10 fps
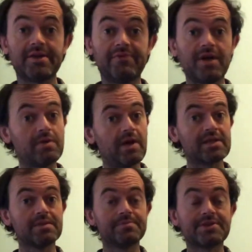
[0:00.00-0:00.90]
you're very
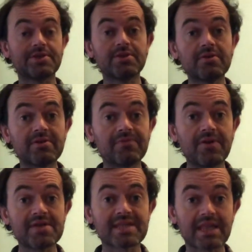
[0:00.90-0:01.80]
welcome to the
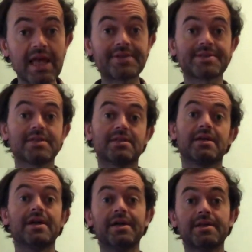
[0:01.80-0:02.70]
first lesson
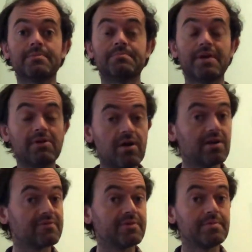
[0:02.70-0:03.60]
in
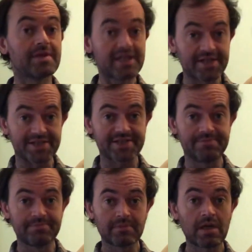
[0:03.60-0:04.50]
Bodhran for beginners.
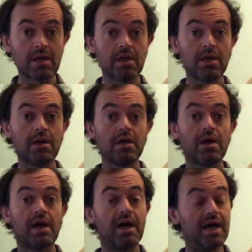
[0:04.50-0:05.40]

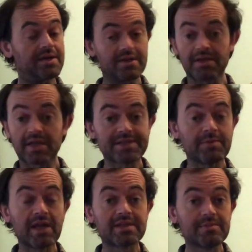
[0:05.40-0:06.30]
And I'd like to
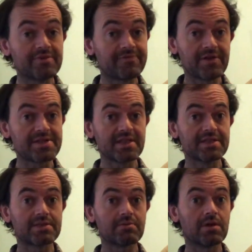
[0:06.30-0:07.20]
welcome you firstly
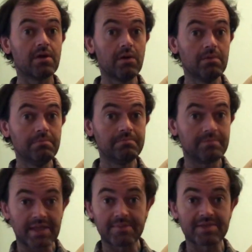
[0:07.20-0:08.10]
to our home.
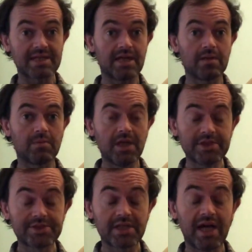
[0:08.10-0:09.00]
My name is Alan
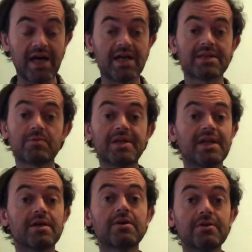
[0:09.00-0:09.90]
Walsh and we
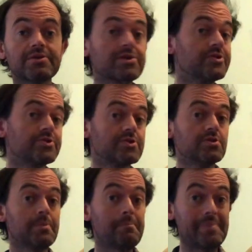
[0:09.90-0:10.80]
are going to go through
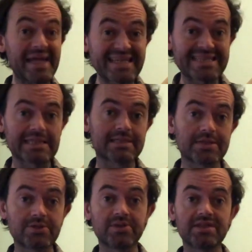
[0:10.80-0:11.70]
the basics
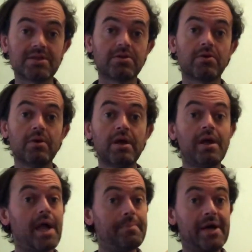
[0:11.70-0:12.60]
that you need to know
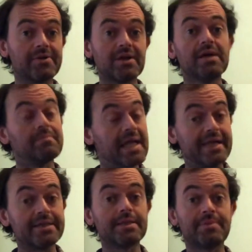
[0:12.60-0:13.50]
about
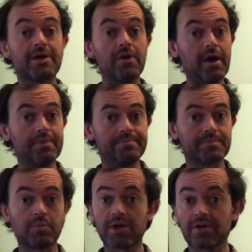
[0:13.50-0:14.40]
playing the Bodhran.
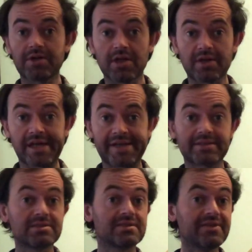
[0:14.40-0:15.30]
We're going to look at
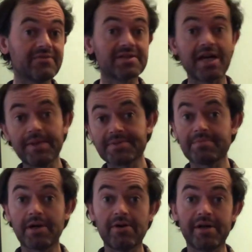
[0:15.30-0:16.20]
different types of
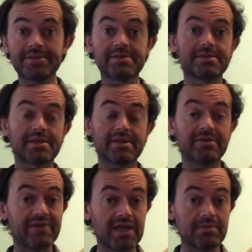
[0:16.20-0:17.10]
Bodhrans that are
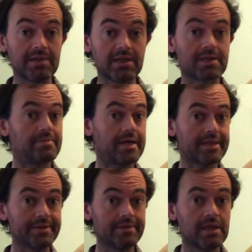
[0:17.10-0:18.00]
available on the
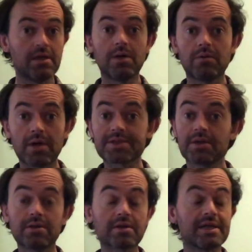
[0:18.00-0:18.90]
market. We're also
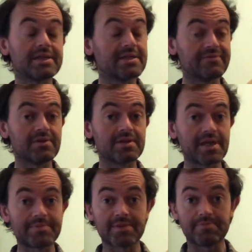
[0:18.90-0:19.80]
going to look at different
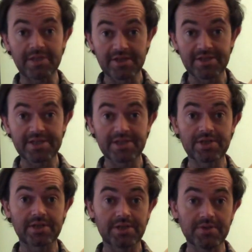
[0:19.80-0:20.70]
types of beaters that you
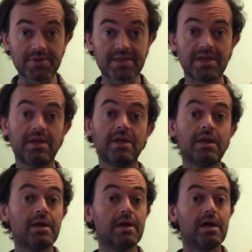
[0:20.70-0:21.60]
can use.
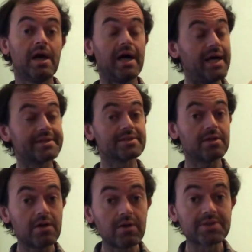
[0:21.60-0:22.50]
And
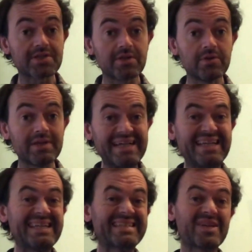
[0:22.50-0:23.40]
also it
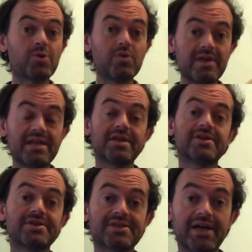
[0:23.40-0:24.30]
is a really
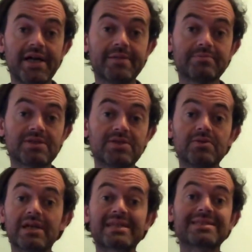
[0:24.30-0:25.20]
good time to
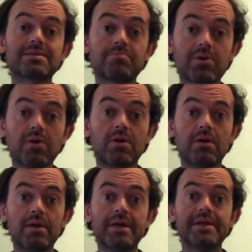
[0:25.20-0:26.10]

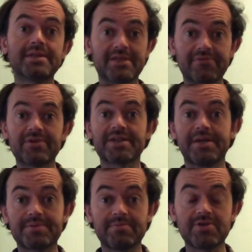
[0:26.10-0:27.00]
explore different
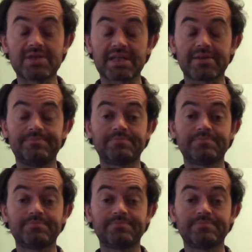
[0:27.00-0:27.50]
types of music.